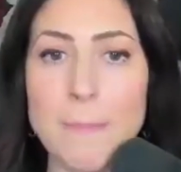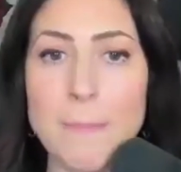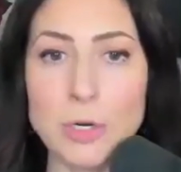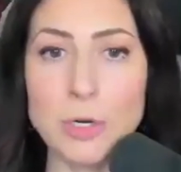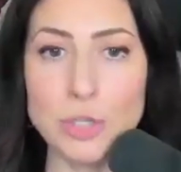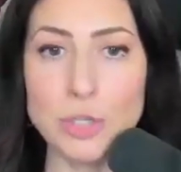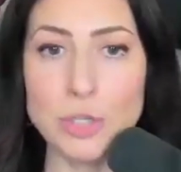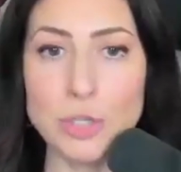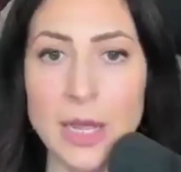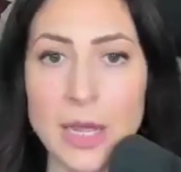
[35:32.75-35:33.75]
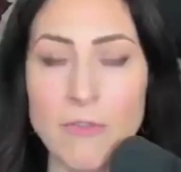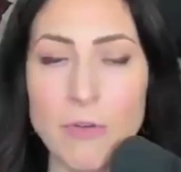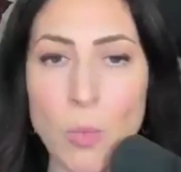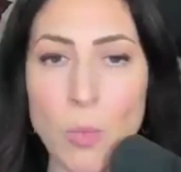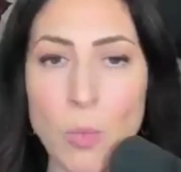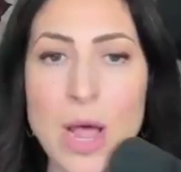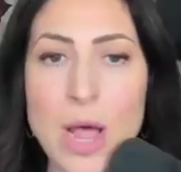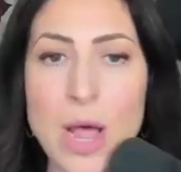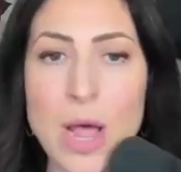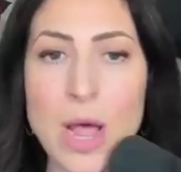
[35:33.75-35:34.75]
the opportunity for
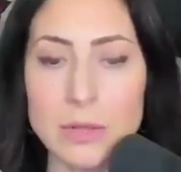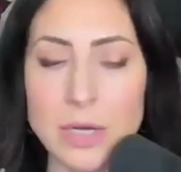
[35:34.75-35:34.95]
what